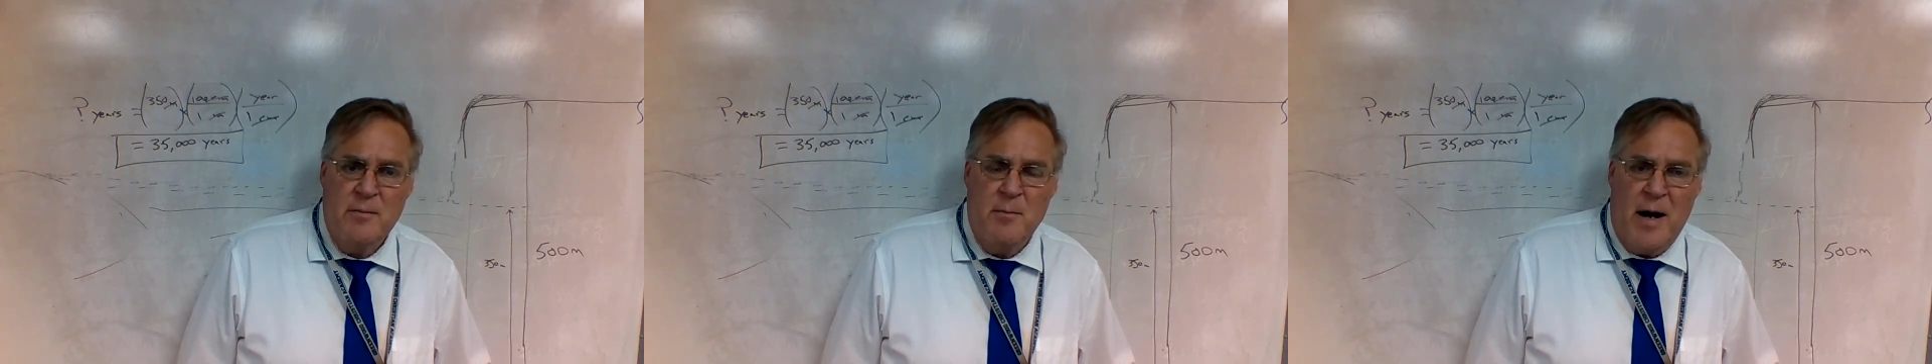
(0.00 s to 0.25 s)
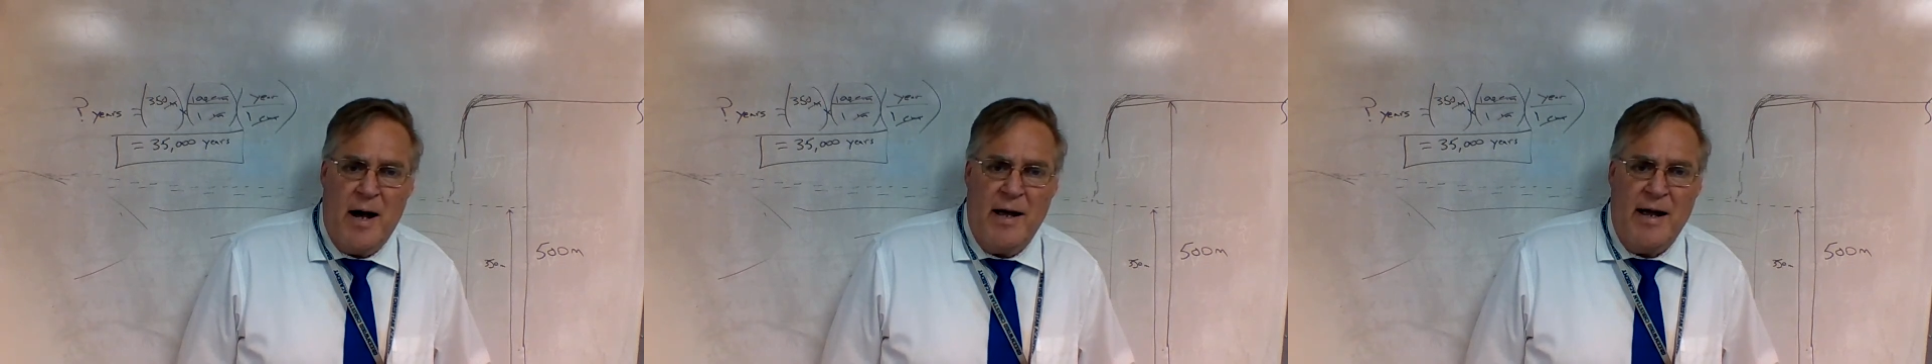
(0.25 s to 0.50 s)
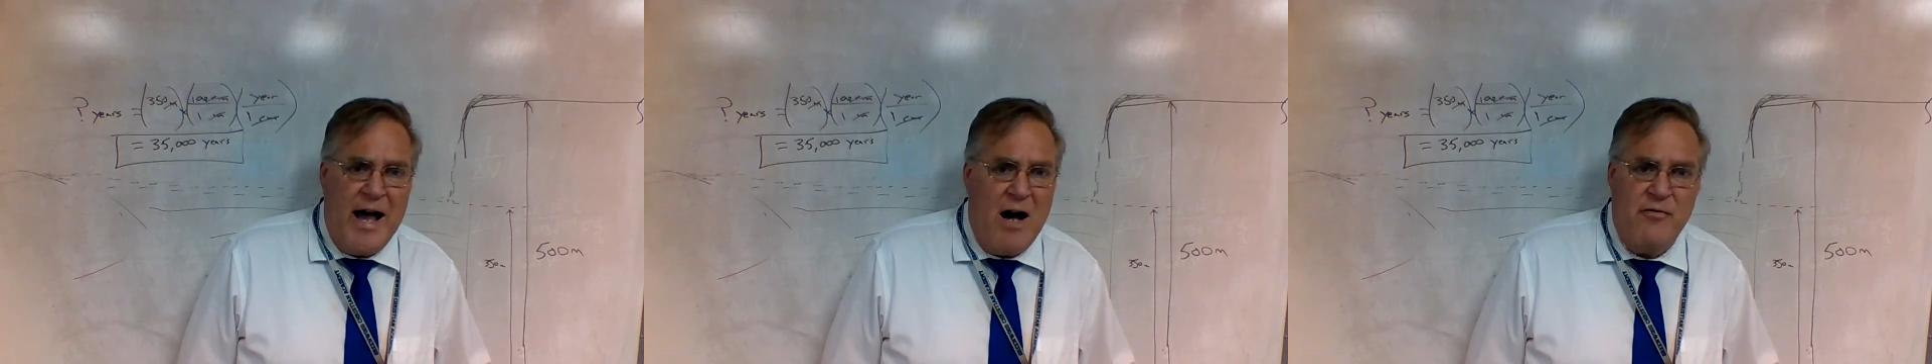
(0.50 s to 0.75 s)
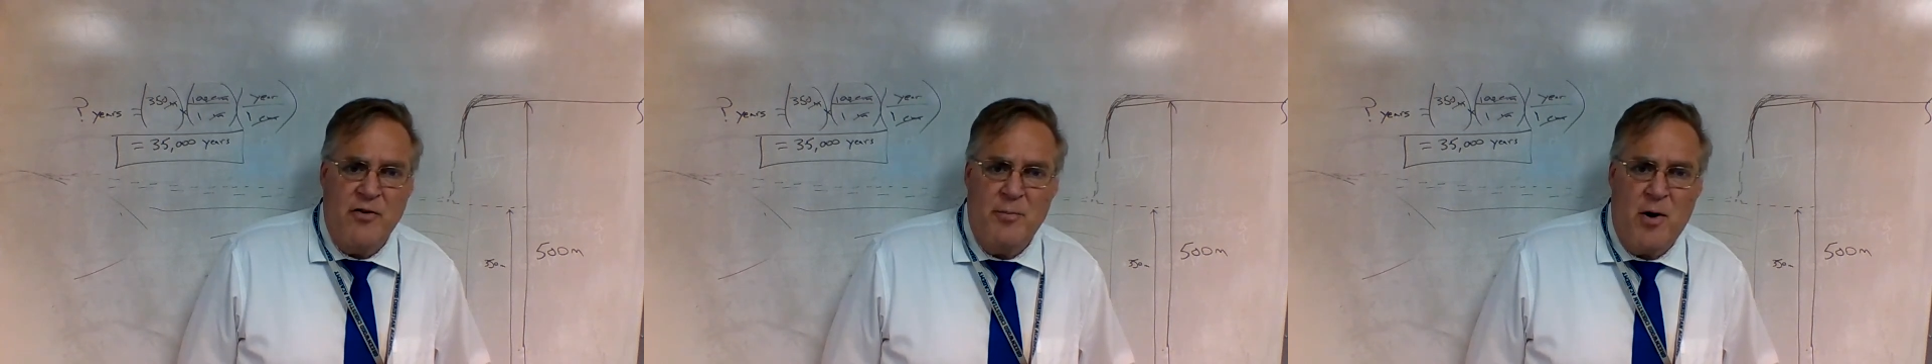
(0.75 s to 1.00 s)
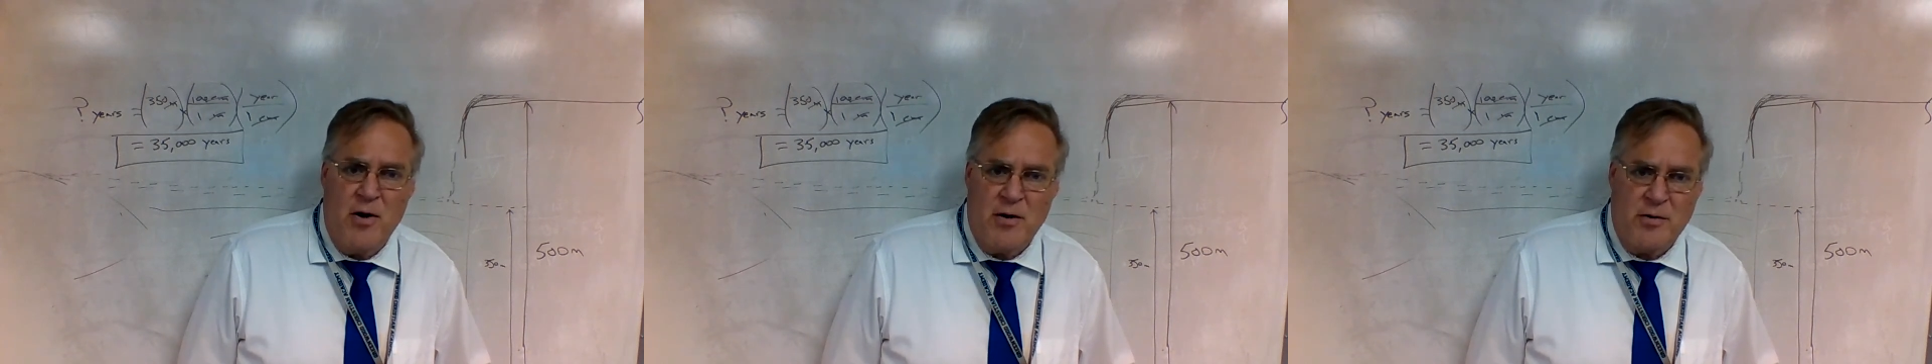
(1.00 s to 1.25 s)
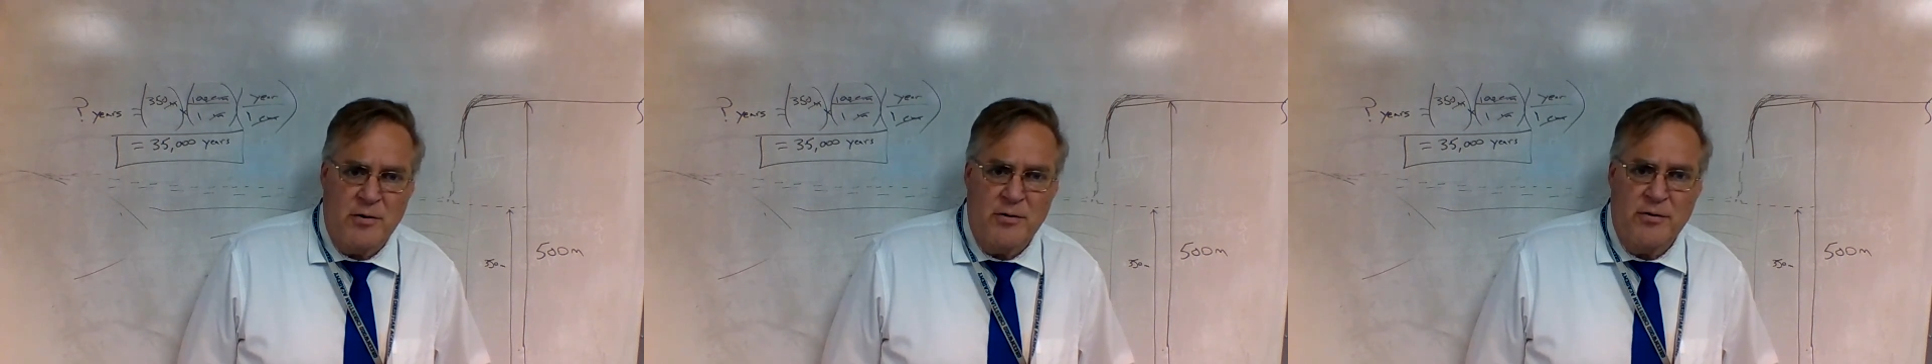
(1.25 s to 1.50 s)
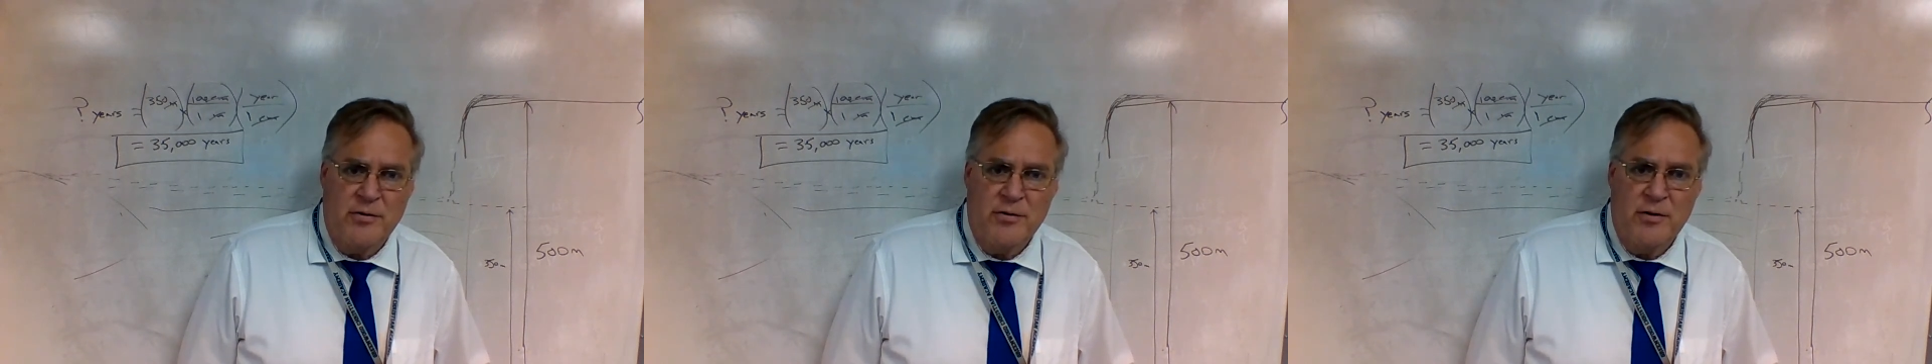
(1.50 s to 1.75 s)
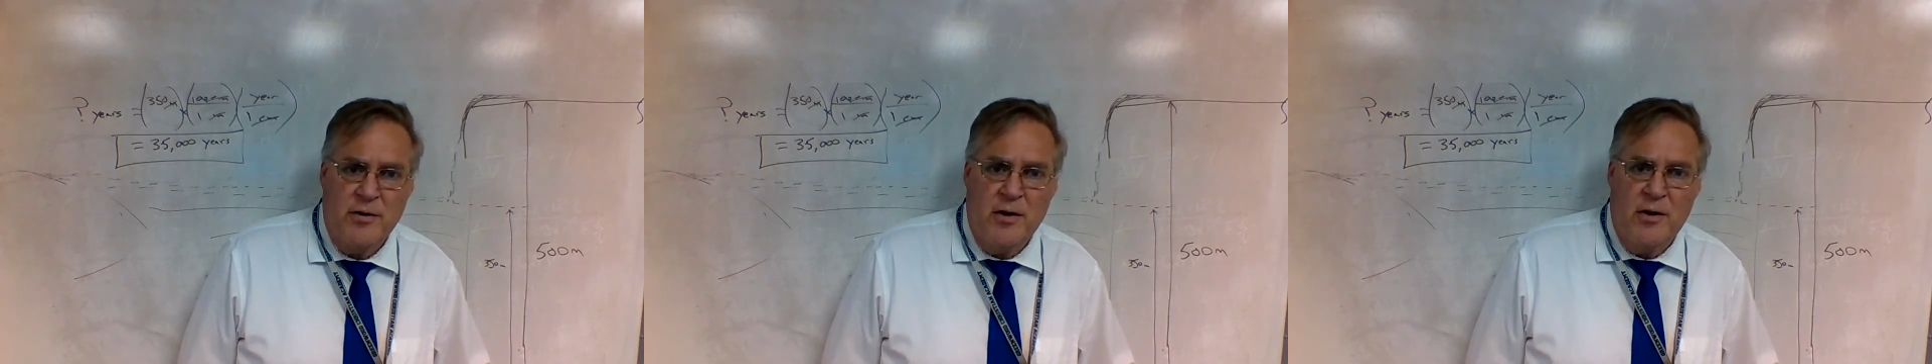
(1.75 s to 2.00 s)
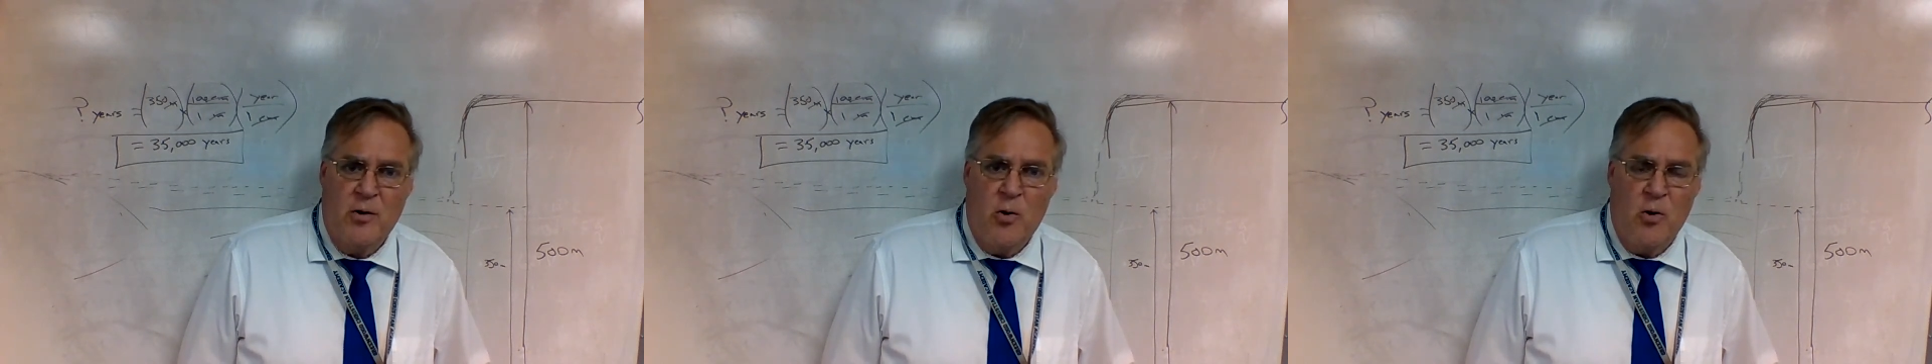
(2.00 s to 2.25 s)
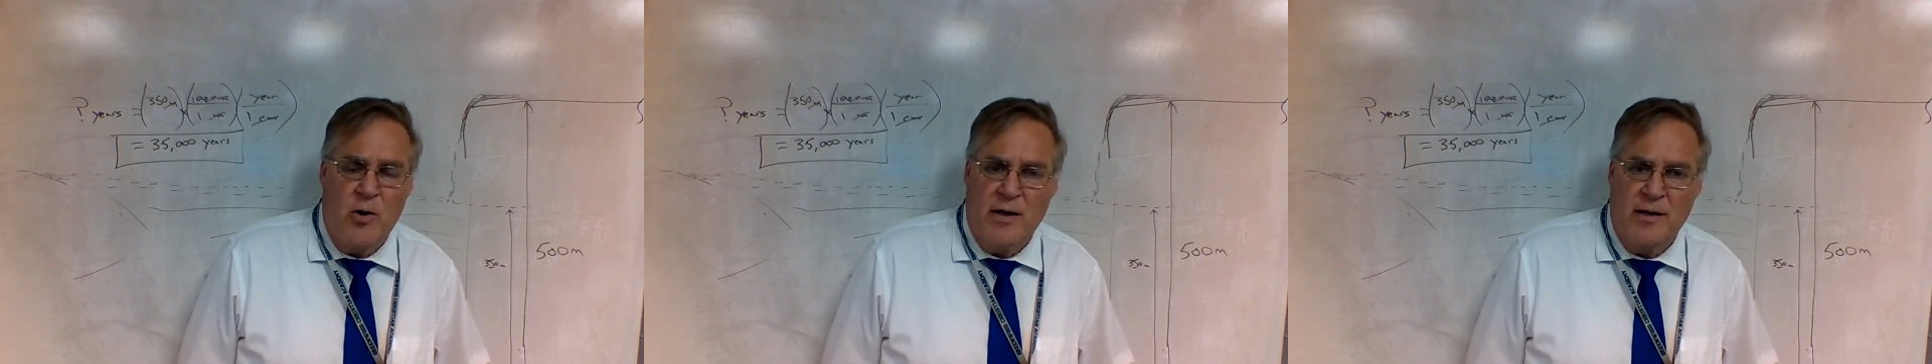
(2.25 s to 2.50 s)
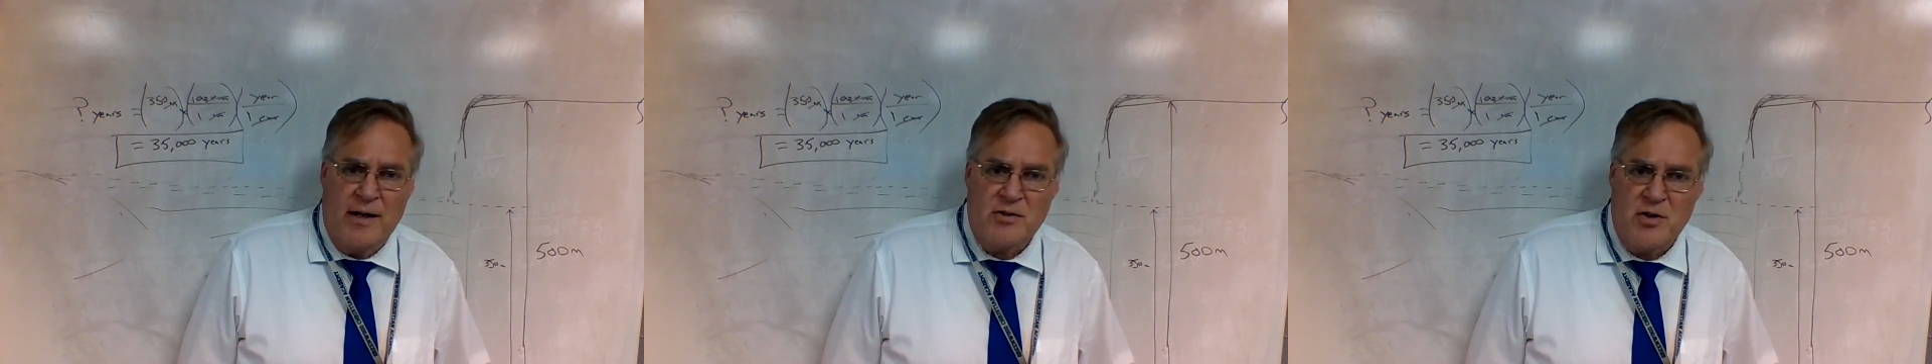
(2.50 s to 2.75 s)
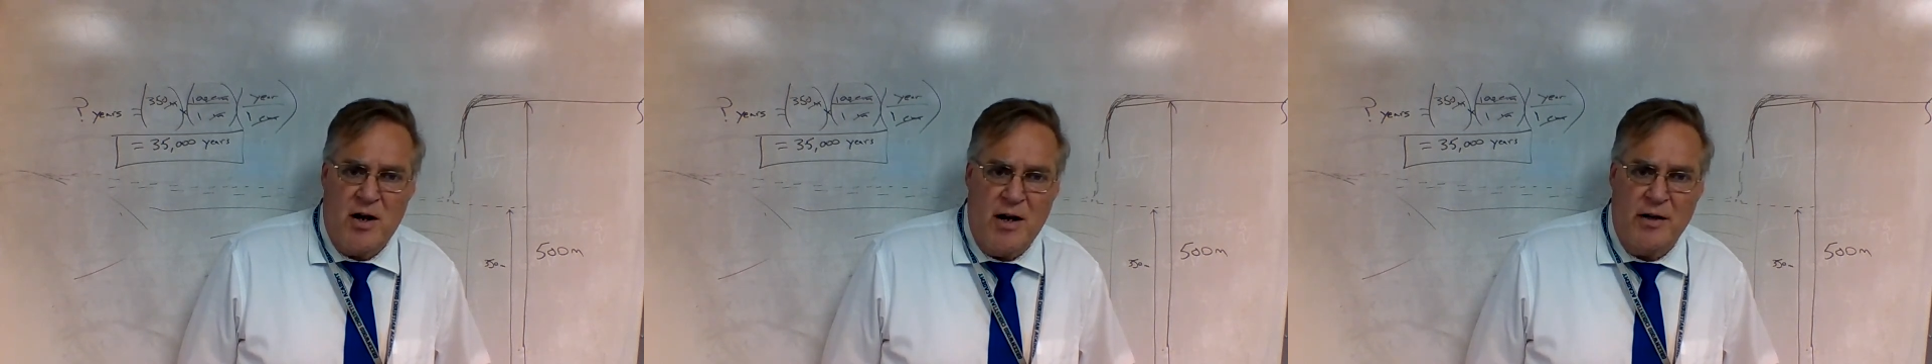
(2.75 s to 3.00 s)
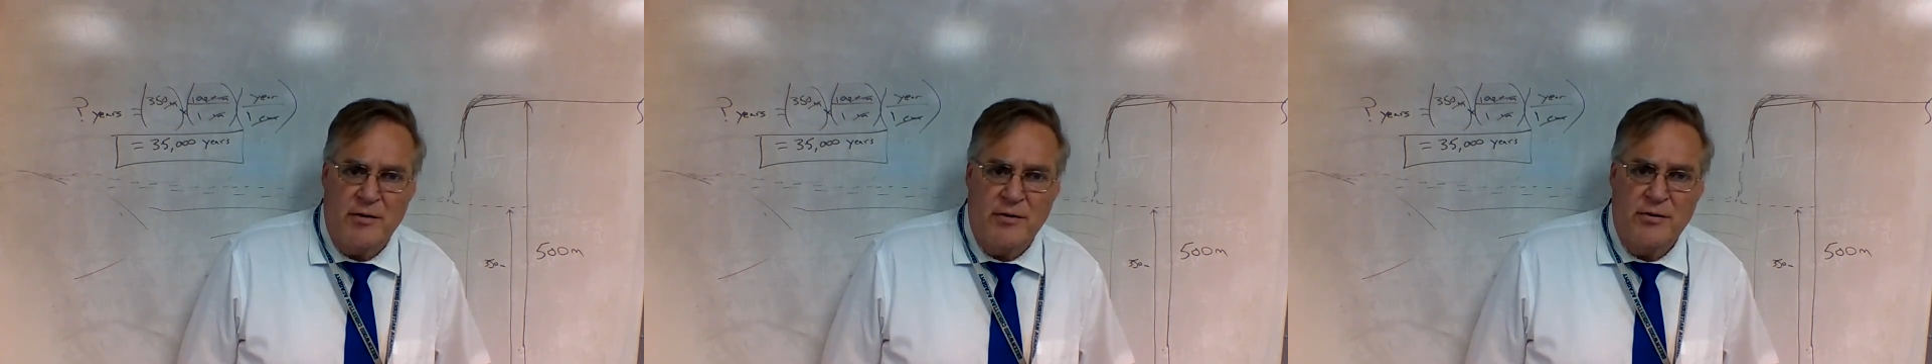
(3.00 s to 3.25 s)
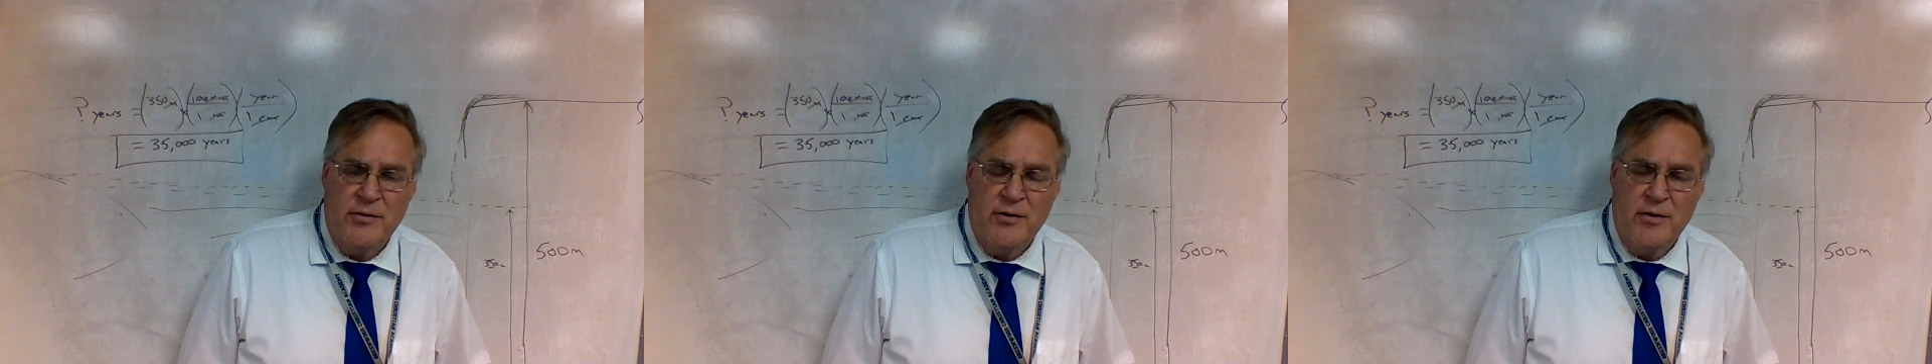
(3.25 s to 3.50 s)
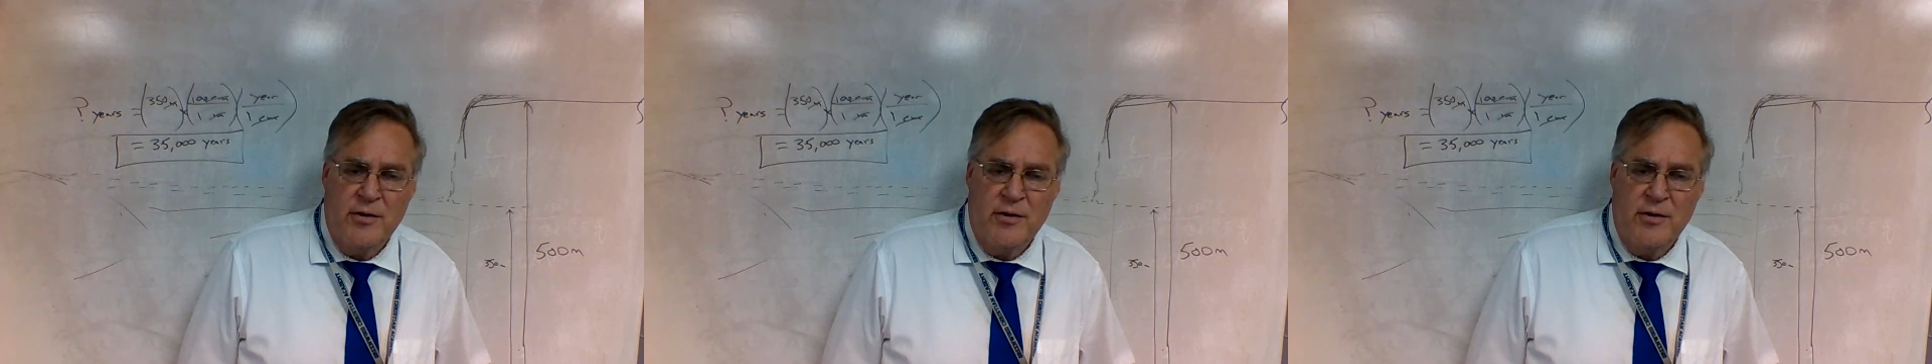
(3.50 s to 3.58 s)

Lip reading: by alpha particles or electrons